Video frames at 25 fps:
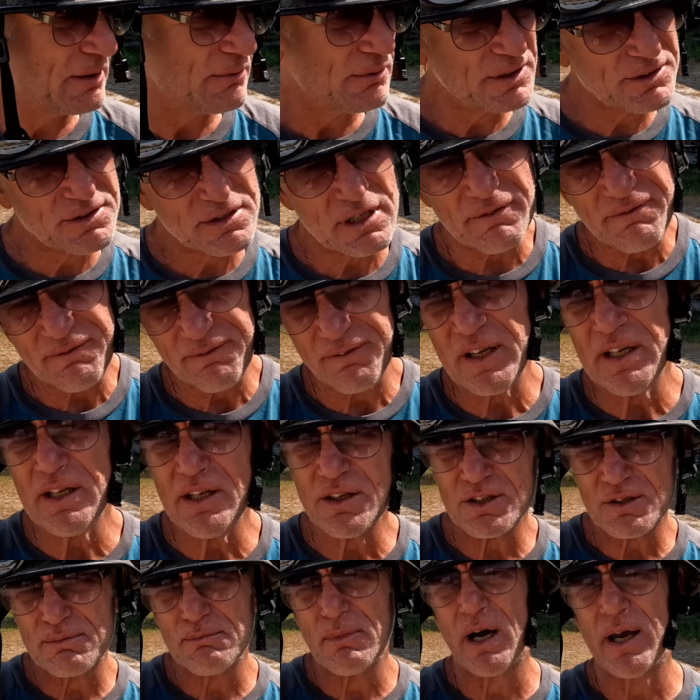Once I've
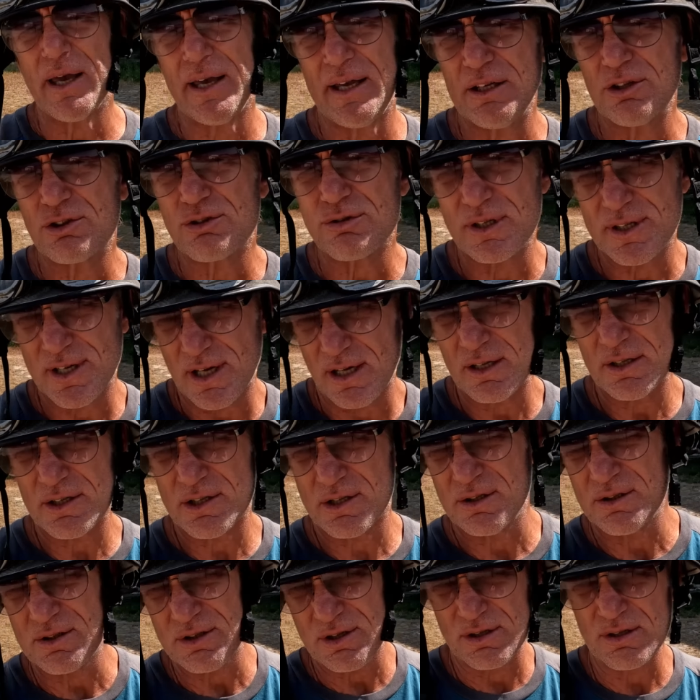finished my
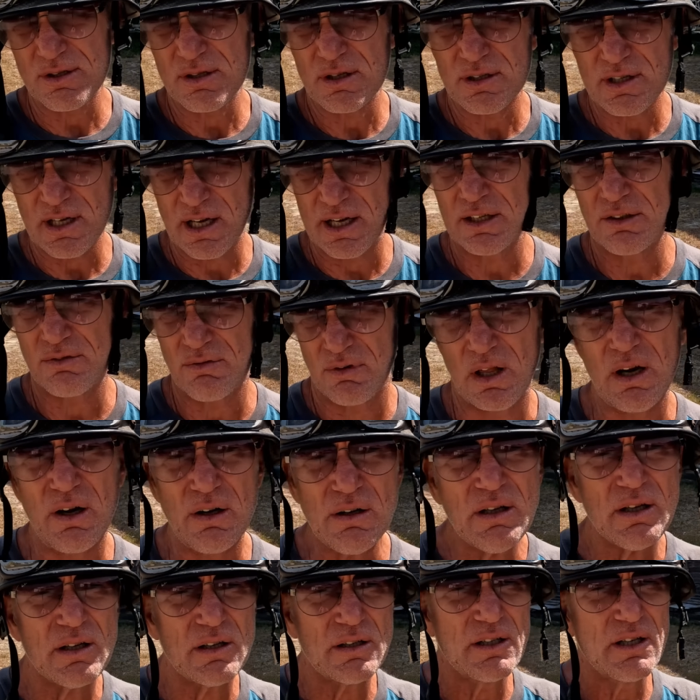introduction to today's
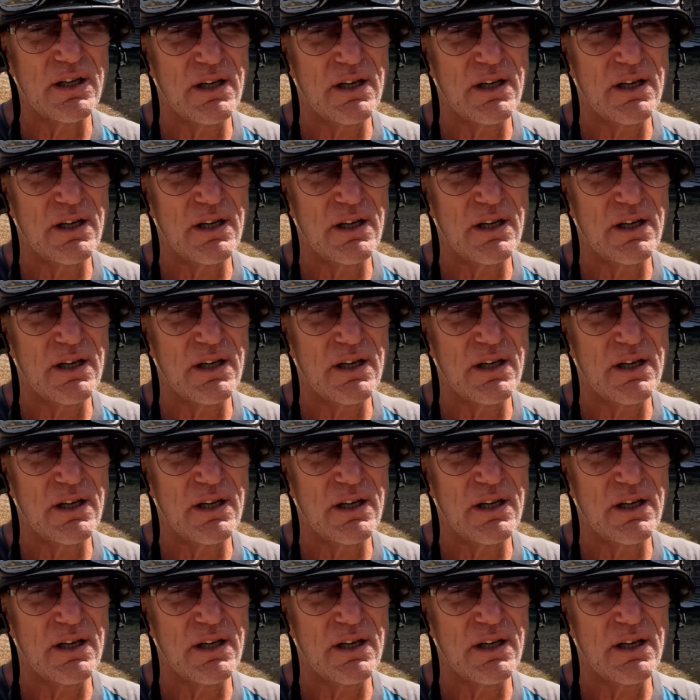vlog,